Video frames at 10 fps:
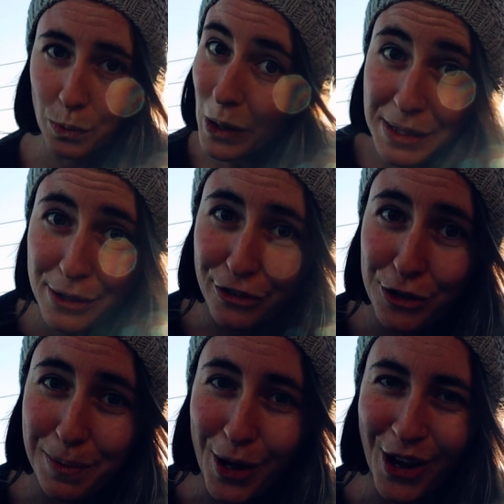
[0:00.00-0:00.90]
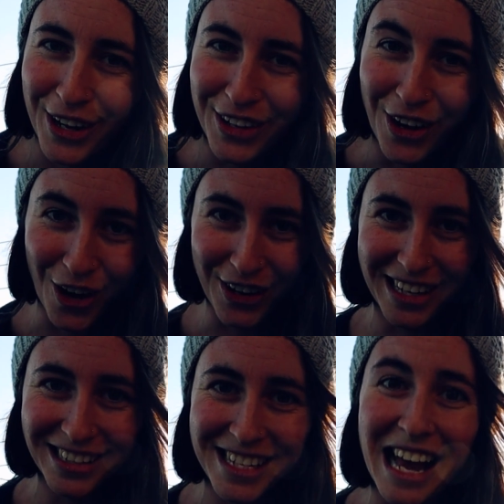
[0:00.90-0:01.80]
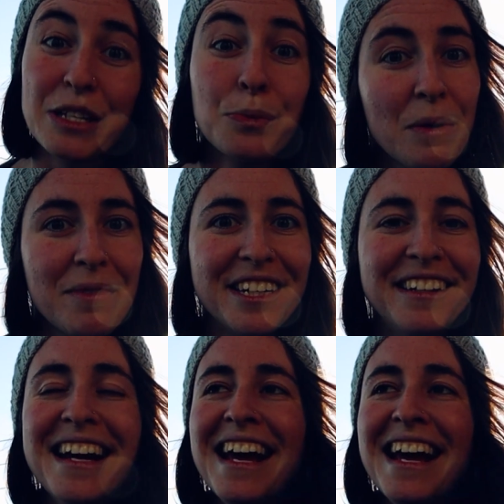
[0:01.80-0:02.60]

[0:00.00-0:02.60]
wonderful burden on us as women,